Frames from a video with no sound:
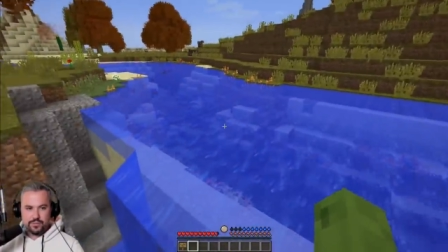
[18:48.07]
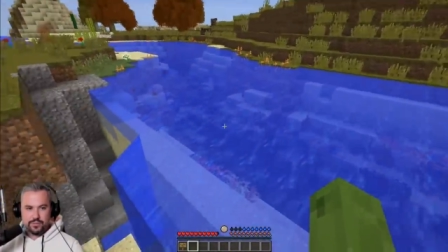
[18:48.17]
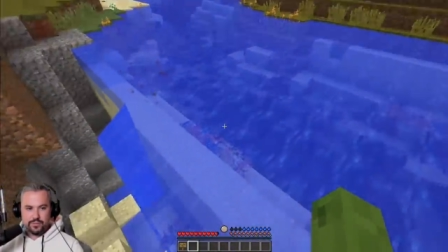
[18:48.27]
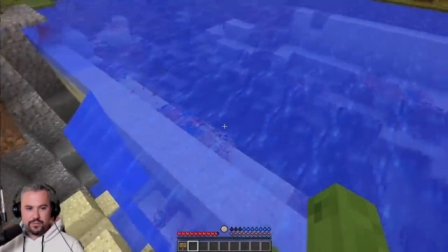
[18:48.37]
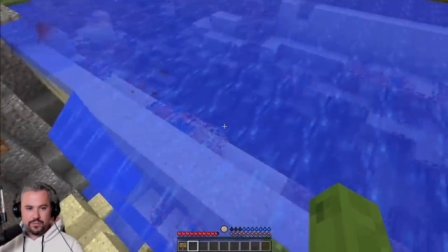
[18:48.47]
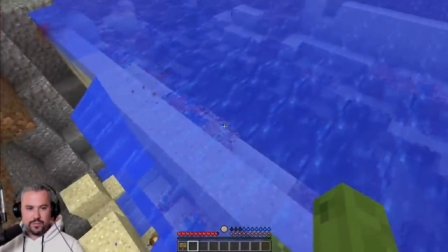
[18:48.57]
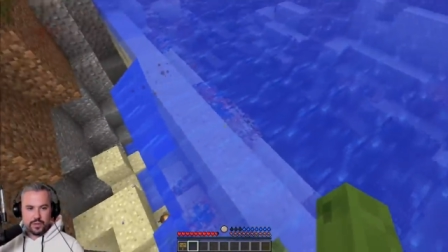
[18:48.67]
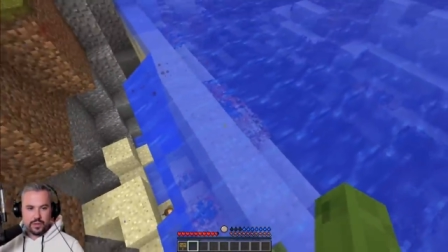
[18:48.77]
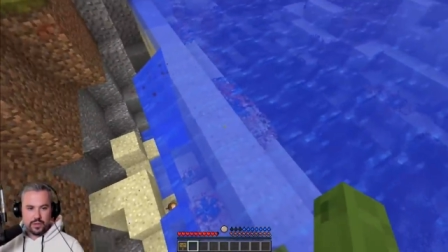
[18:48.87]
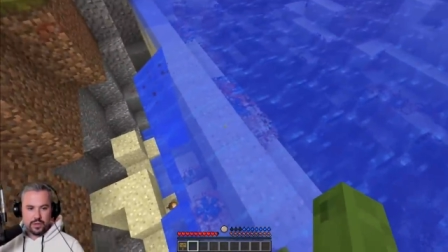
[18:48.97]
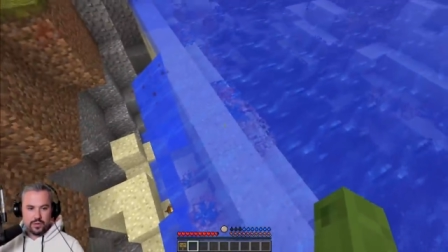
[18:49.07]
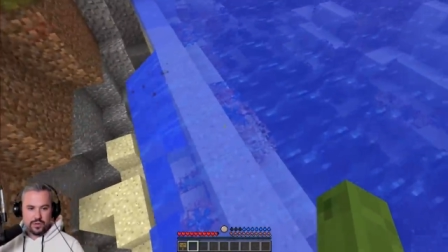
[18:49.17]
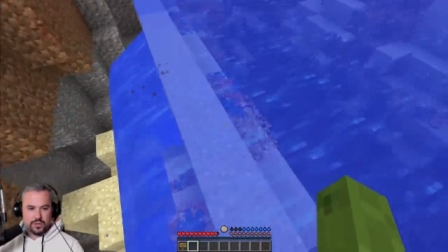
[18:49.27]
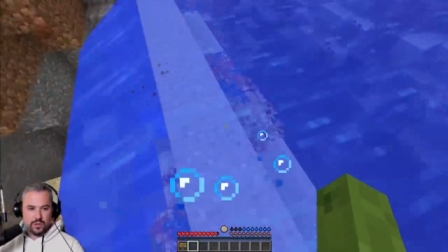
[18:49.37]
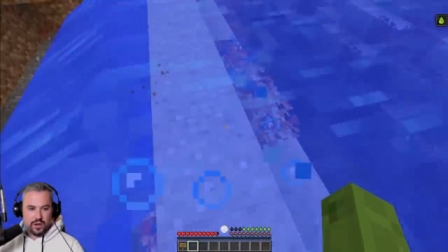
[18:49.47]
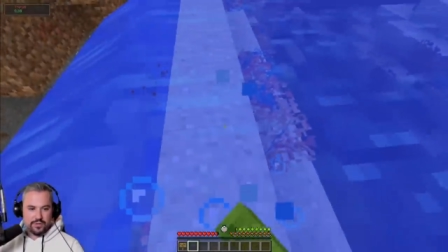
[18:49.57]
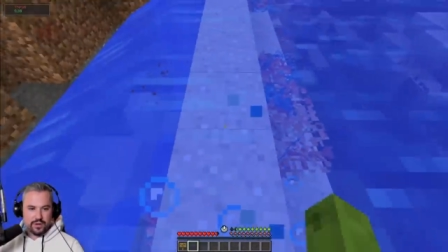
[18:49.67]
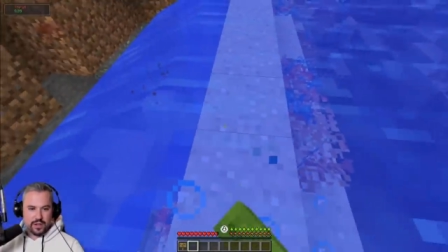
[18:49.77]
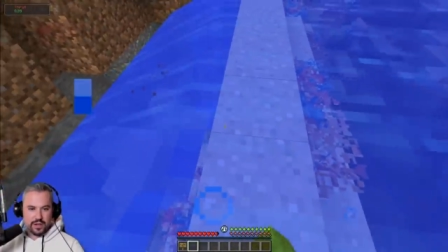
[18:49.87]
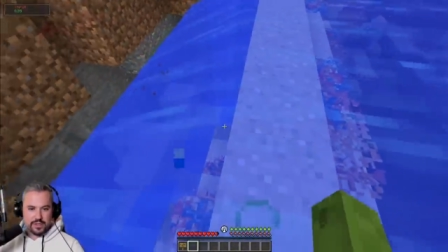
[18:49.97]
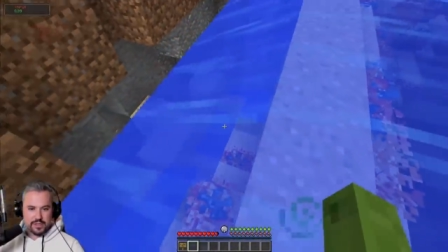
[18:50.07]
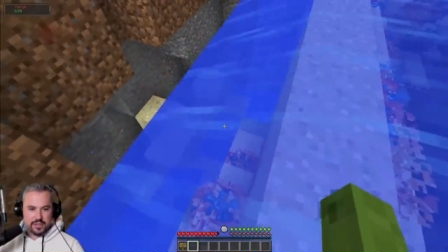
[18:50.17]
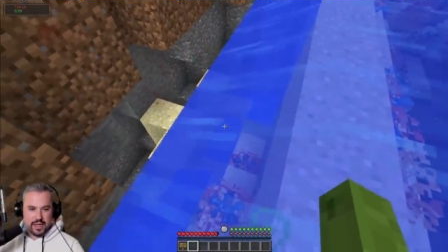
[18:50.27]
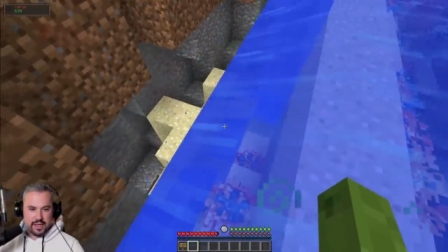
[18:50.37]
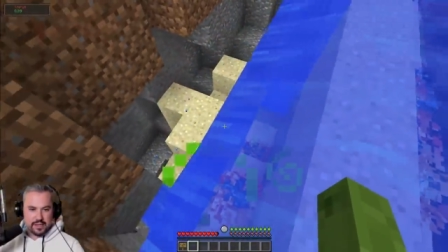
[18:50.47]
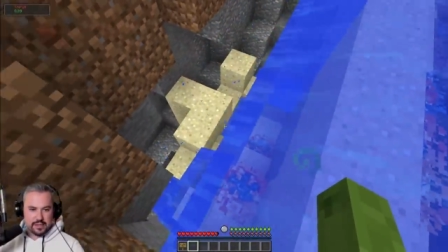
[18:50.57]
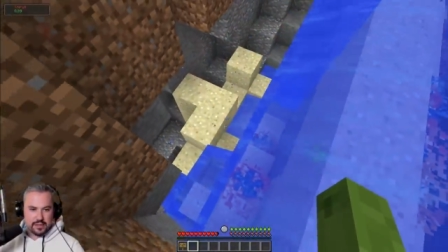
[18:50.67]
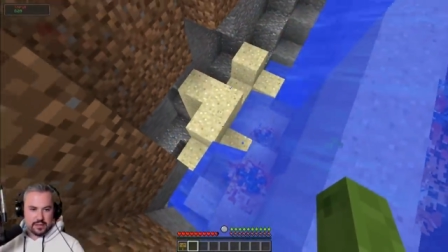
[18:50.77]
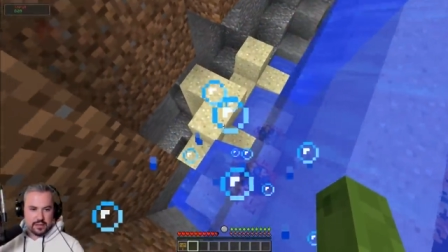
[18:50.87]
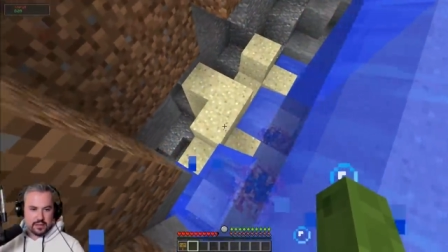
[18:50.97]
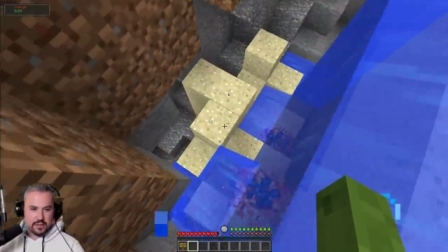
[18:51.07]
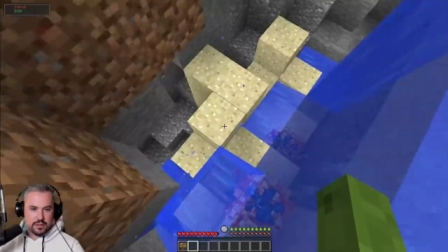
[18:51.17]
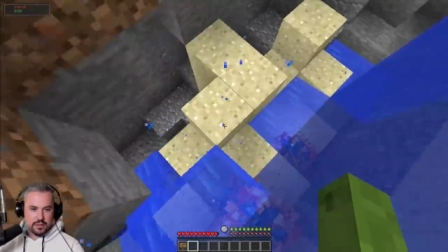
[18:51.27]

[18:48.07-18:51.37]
Mm-hmm. Ooh, there's a waterfall here. This is nice. It's one of the only